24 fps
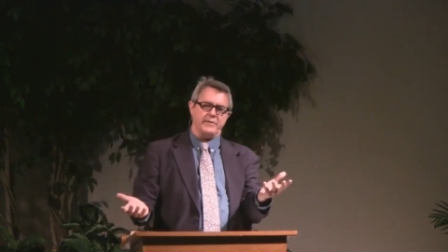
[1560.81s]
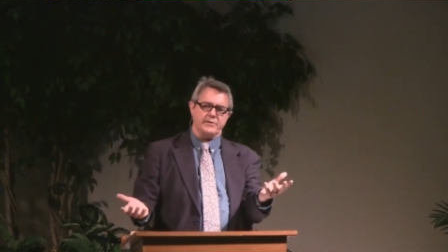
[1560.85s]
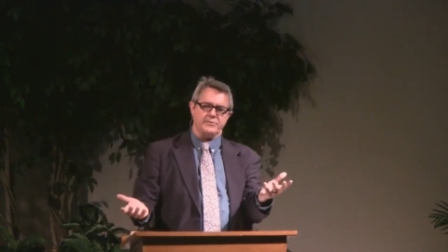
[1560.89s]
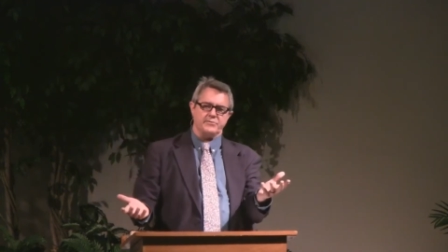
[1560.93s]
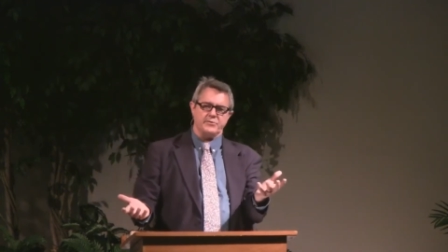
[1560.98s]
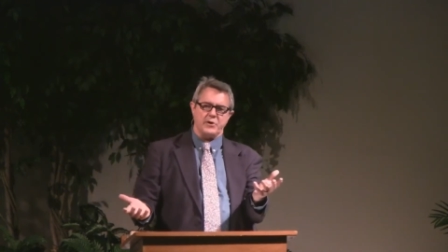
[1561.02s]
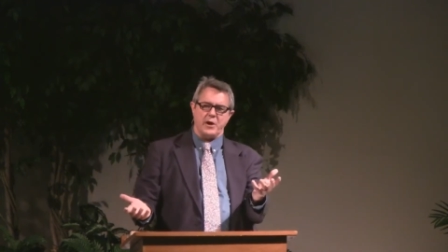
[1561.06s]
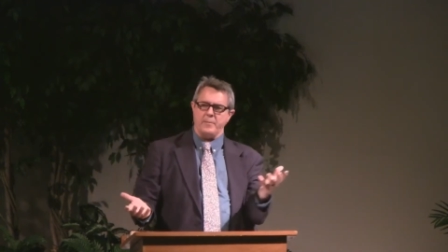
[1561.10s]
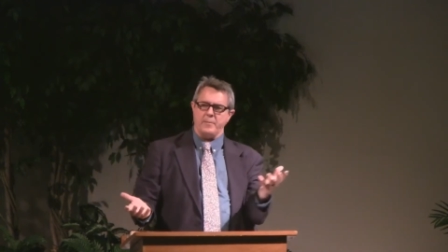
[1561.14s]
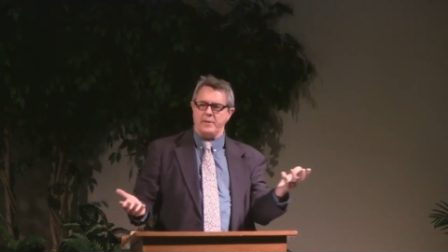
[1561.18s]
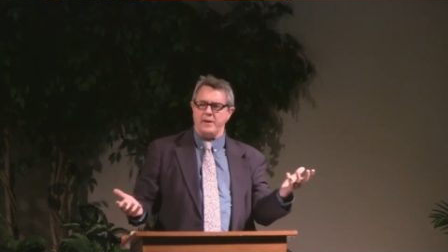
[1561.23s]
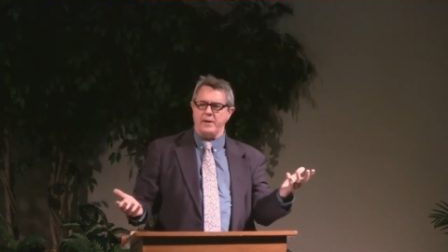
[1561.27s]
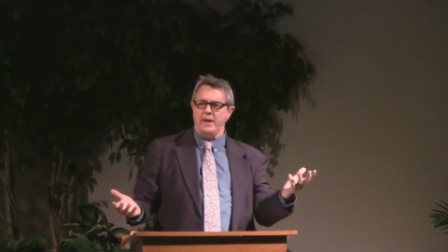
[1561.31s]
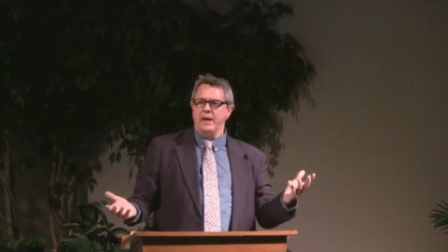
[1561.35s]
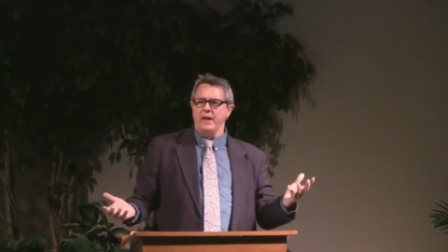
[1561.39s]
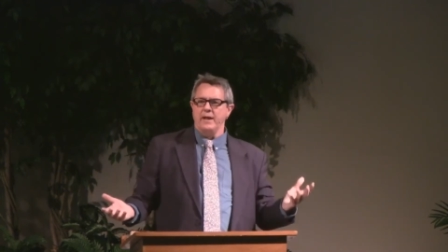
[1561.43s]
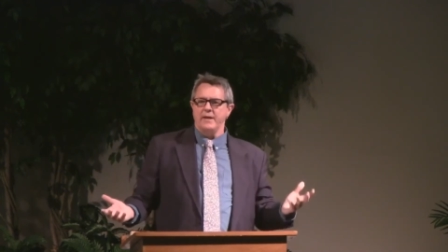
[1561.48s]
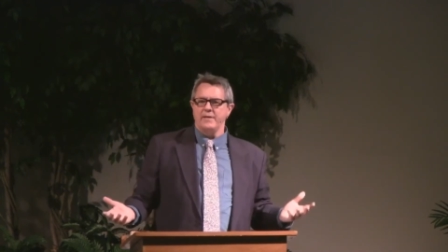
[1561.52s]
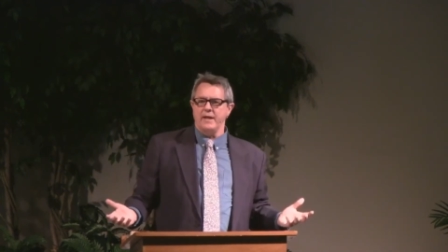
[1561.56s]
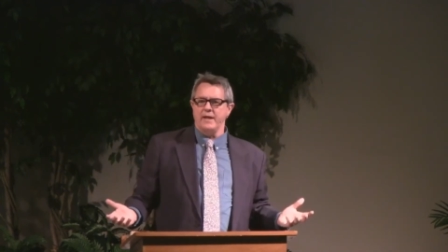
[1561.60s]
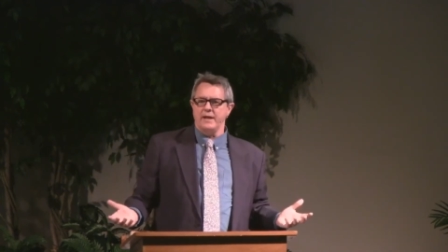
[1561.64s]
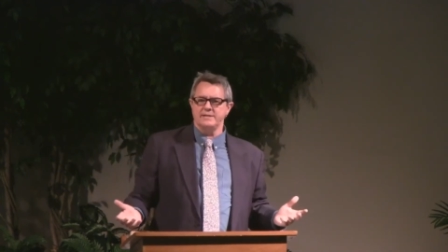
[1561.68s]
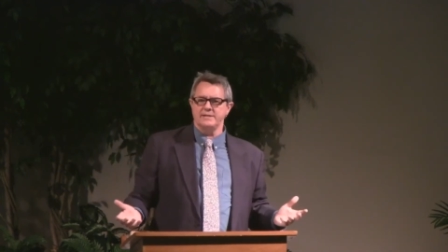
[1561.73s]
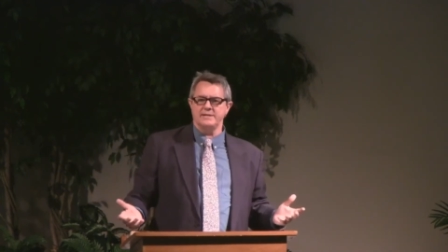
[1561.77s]
the trumpet.
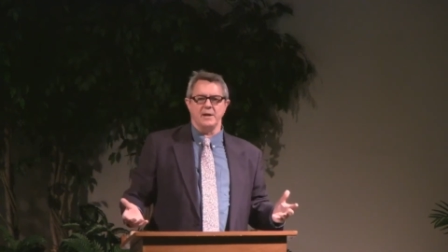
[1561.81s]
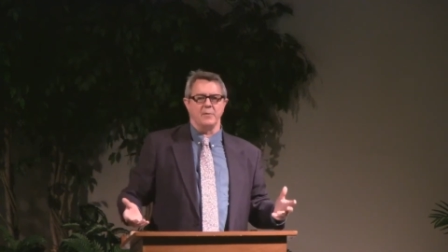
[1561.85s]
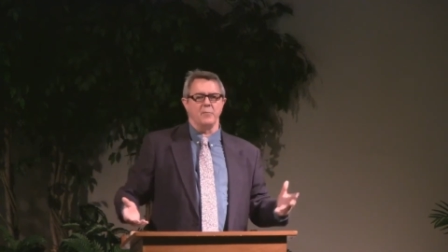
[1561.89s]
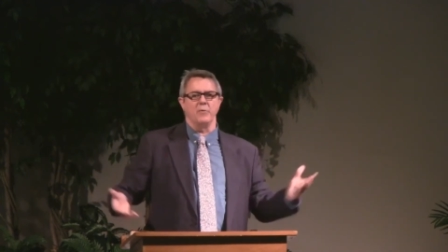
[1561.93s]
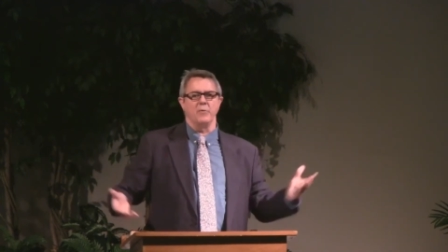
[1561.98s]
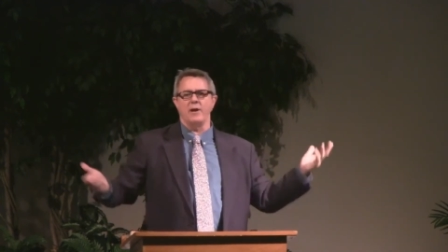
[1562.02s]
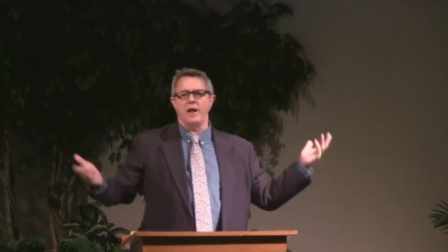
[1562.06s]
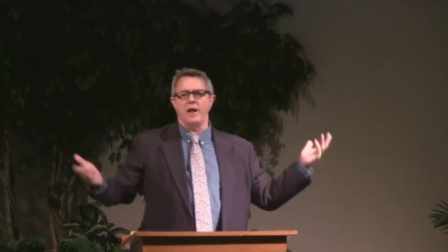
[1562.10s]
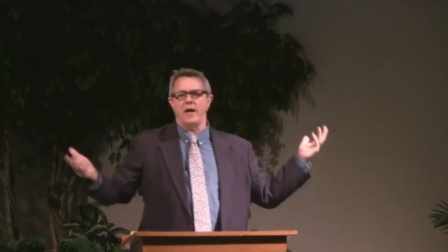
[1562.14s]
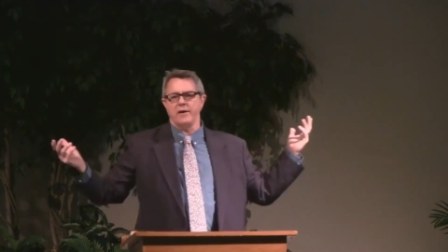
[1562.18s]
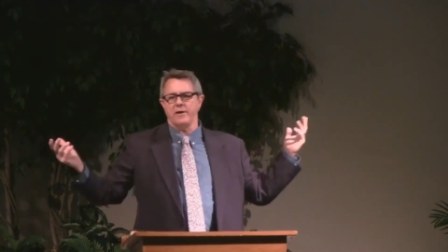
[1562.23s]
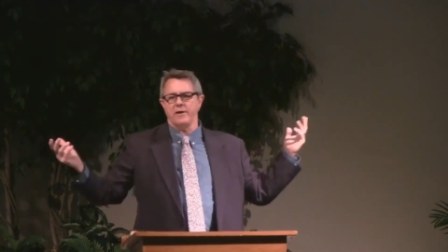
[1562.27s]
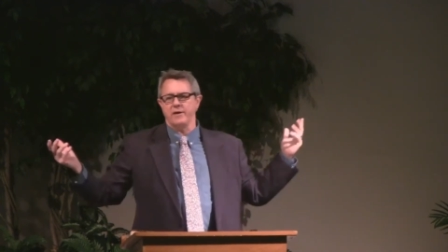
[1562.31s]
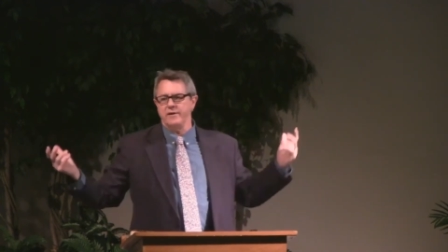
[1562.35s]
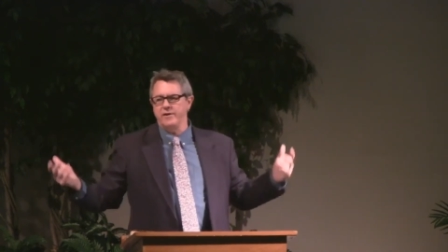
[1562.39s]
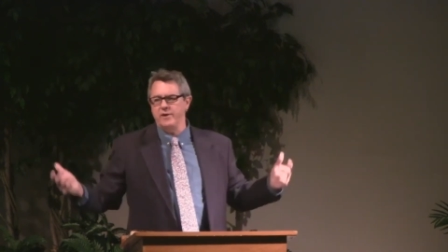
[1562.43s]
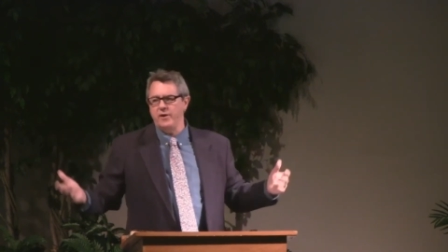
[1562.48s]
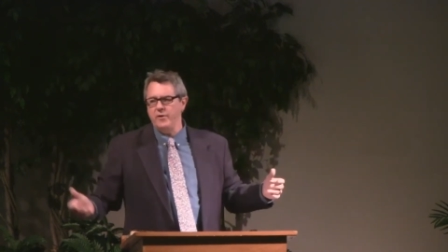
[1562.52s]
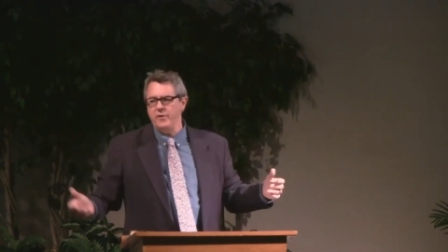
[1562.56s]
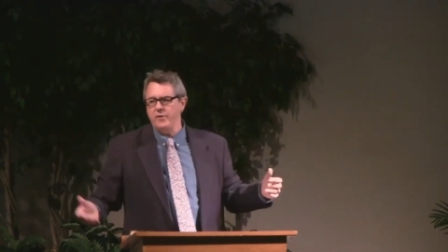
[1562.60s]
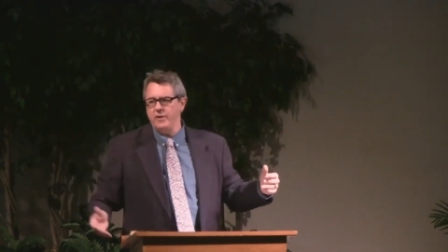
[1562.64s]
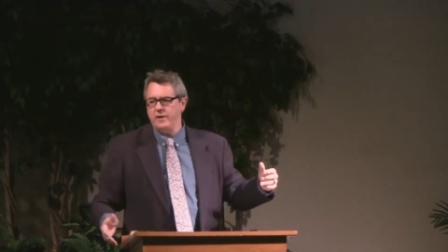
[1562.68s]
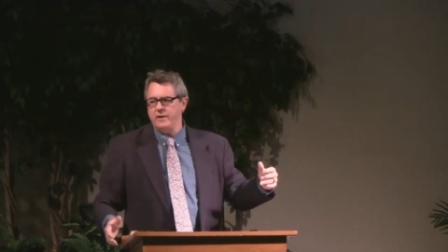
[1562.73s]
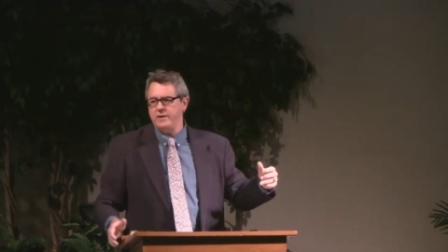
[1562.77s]
They said, We're not going to
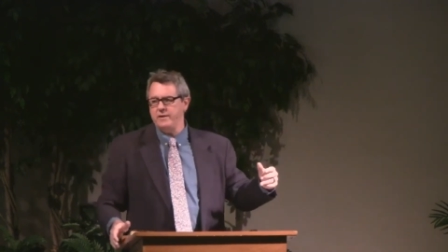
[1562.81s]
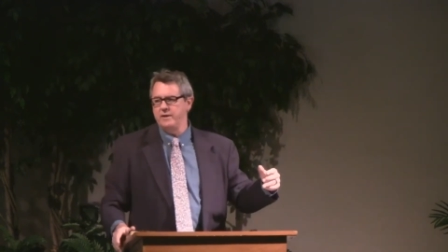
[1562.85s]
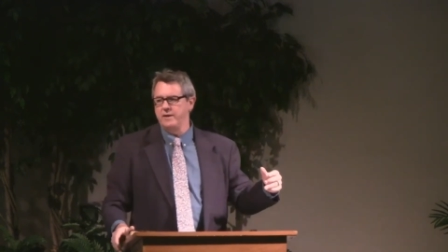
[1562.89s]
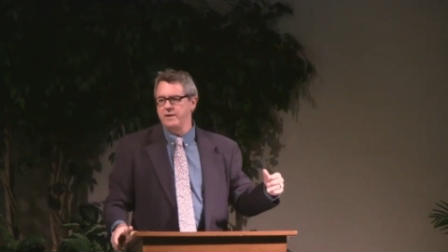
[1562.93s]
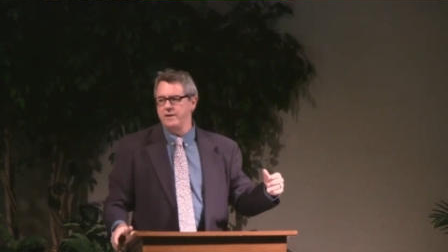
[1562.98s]
do it.